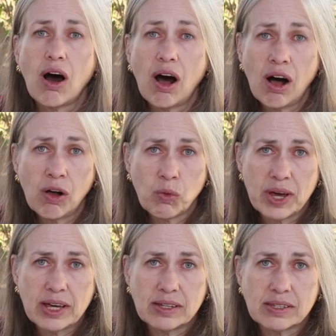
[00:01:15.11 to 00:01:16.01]

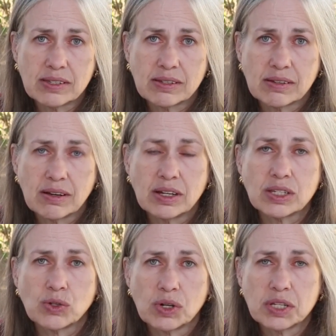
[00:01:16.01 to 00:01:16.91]
always a
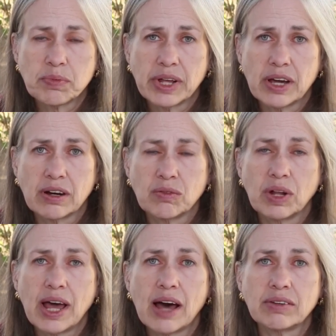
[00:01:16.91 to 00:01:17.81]
source player
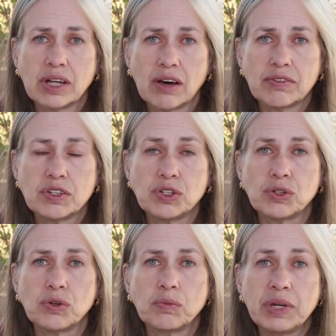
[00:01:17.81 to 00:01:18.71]
will have enough
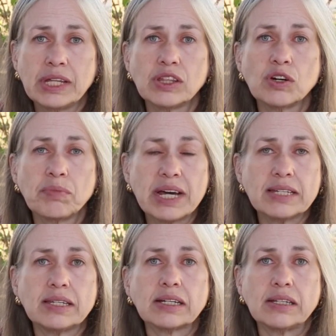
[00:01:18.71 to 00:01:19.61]
to meet their
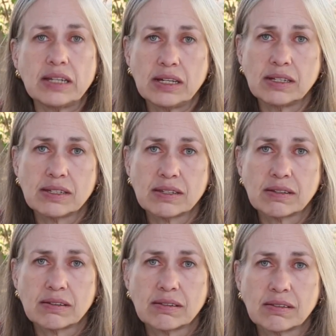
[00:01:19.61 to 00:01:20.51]
basic needs.
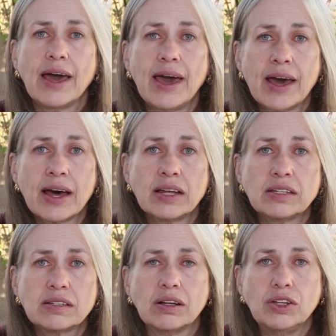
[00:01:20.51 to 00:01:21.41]

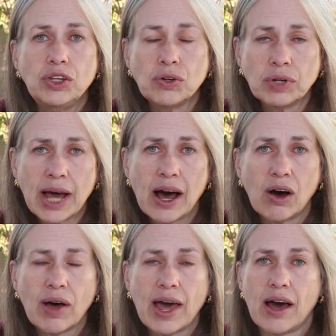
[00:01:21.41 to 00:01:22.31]
And you
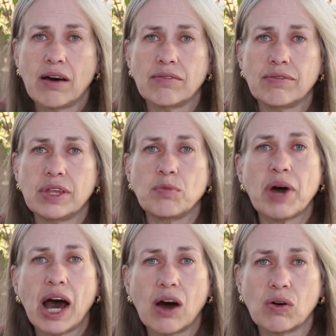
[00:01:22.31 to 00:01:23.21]
now have the
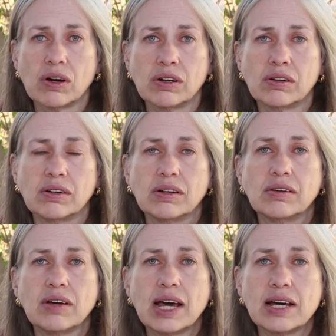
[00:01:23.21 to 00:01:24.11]
power
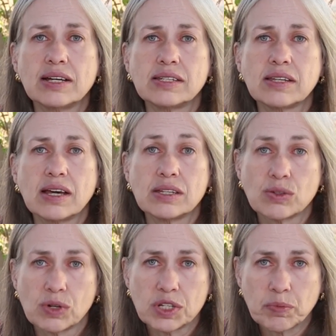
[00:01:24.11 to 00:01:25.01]
as a
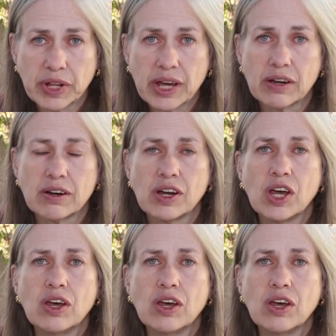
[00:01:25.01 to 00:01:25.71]
source player